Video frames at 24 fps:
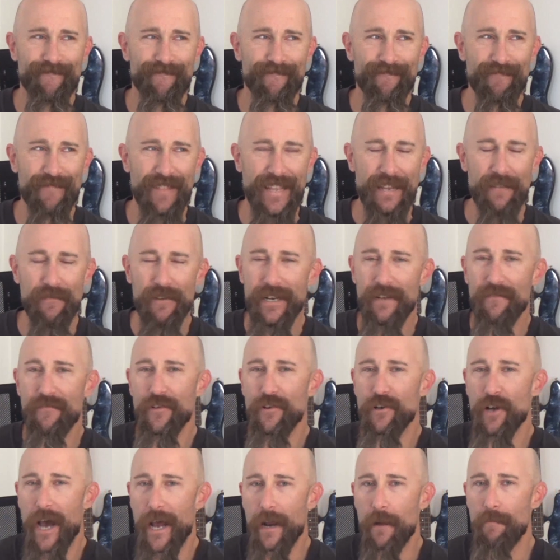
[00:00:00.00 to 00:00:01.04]

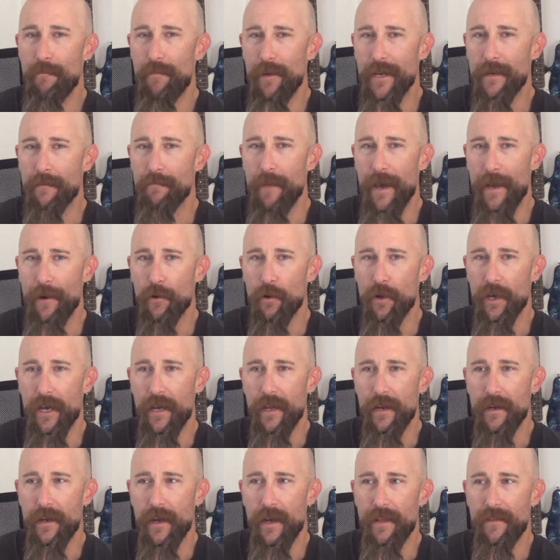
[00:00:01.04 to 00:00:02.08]
a big metalhead,
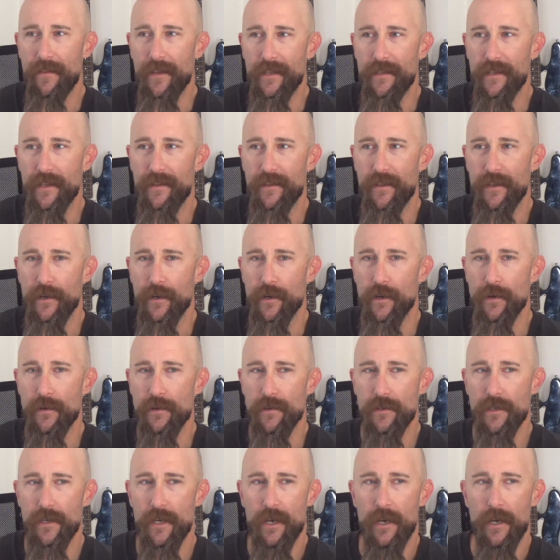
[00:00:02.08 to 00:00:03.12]
I think that
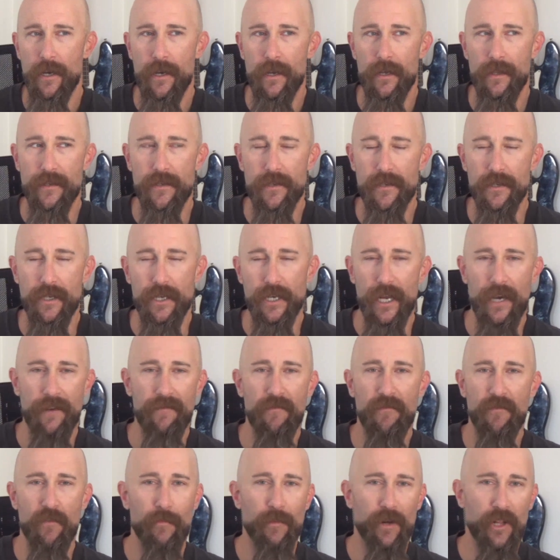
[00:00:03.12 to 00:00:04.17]
this is enough
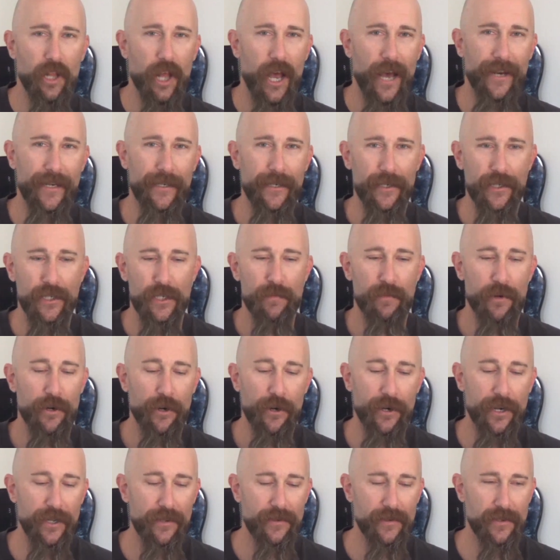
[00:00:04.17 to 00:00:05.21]
of a melodic
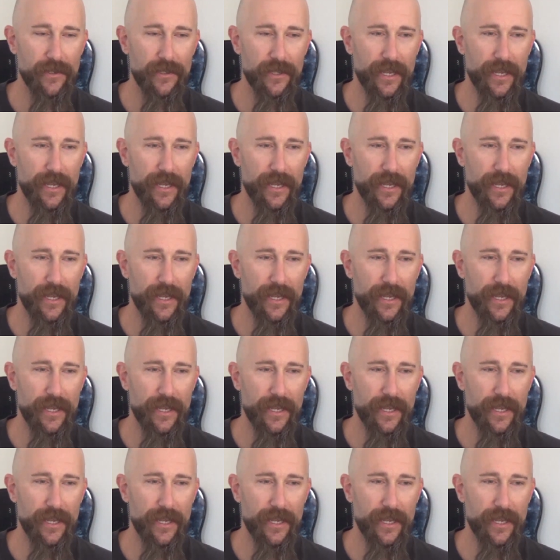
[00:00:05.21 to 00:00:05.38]
experience.